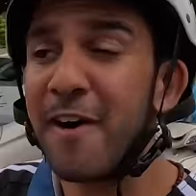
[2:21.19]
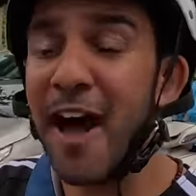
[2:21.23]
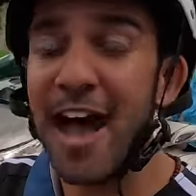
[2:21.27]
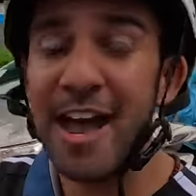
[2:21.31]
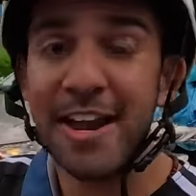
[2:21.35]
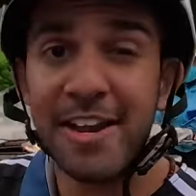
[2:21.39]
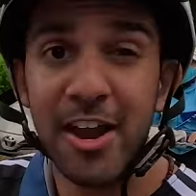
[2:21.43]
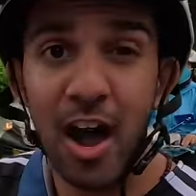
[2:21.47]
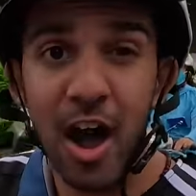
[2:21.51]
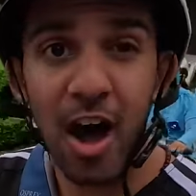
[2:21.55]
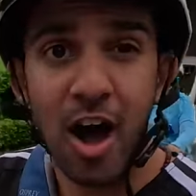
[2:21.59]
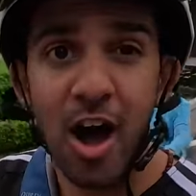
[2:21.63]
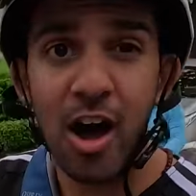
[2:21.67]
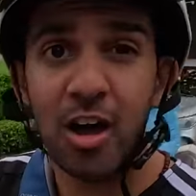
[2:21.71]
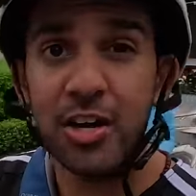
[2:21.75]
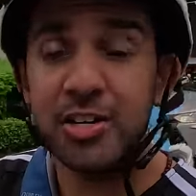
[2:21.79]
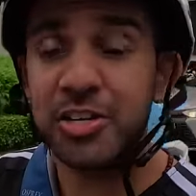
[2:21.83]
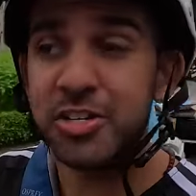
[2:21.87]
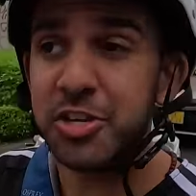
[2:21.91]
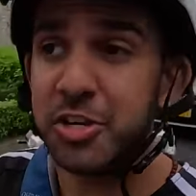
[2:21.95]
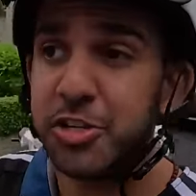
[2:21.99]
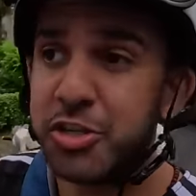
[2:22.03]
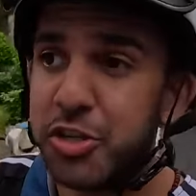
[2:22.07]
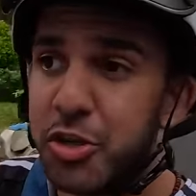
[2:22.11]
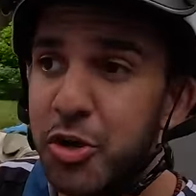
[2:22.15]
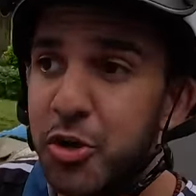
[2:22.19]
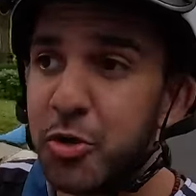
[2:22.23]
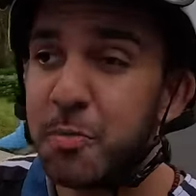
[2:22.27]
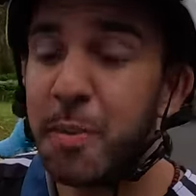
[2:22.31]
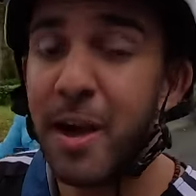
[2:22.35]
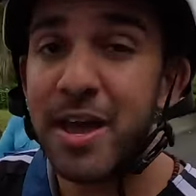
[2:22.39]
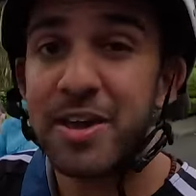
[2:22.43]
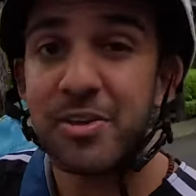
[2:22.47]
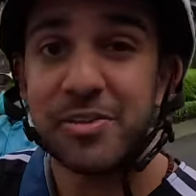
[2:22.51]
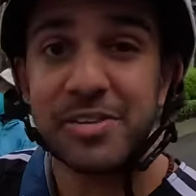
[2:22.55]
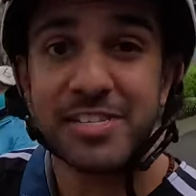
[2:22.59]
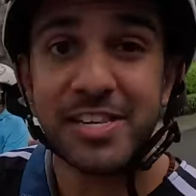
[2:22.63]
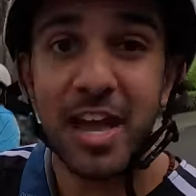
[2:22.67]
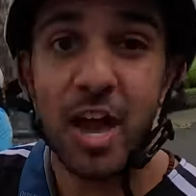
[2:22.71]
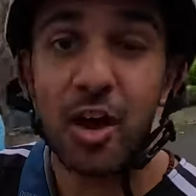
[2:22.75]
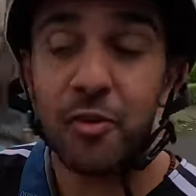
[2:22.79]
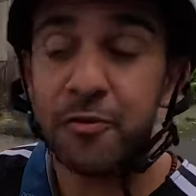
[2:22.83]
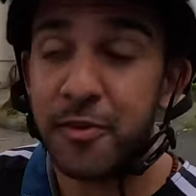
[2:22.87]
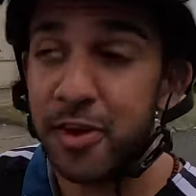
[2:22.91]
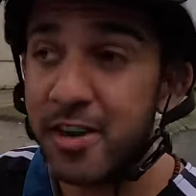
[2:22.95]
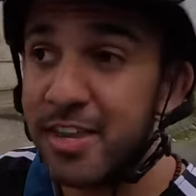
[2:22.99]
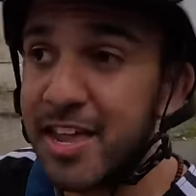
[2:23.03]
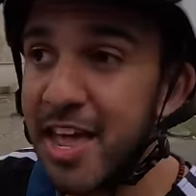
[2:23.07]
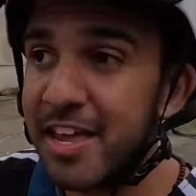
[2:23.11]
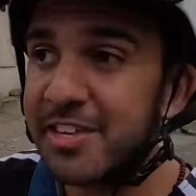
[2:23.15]
find hard to do by
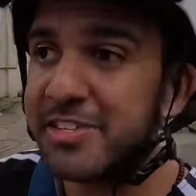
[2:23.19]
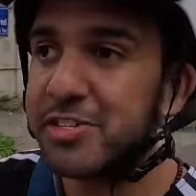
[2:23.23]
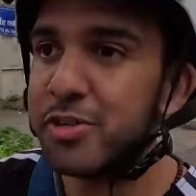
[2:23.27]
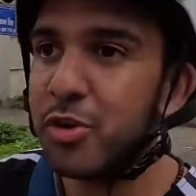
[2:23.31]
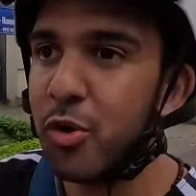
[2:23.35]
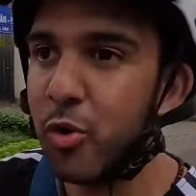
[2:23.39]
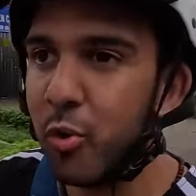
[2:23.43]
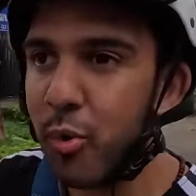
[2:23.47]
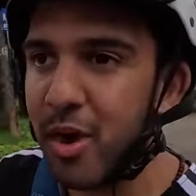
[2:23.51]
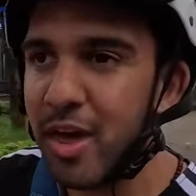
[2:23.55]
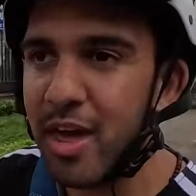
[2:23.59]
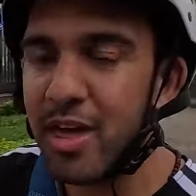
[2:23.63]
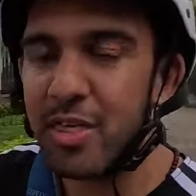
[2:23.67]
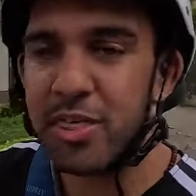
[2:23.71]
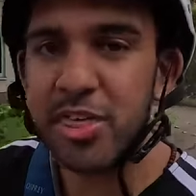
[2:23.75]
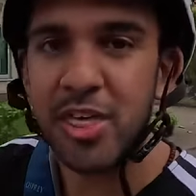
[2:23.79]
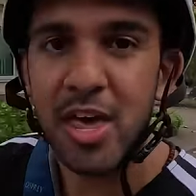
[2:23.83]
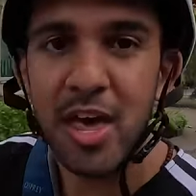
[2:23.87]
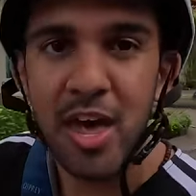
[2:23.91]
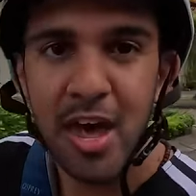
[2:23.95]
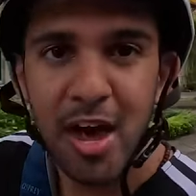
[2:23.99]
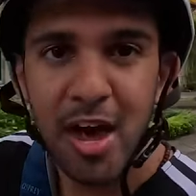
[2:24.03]
yourself unless you're with